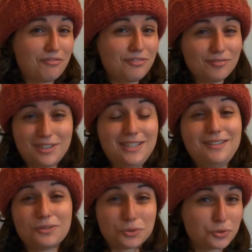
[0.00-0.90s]

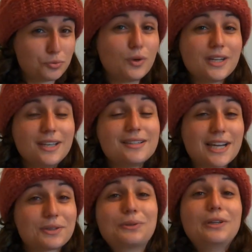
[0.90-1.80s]
15 or 20
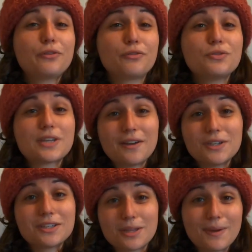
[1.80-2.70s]
technical interviews I've
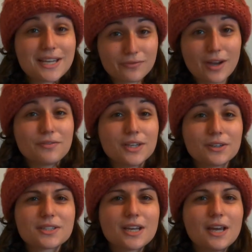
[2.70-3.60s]
done in the past 5
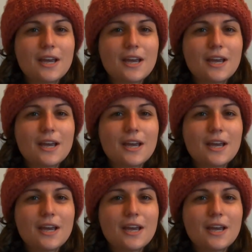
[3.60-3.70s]
years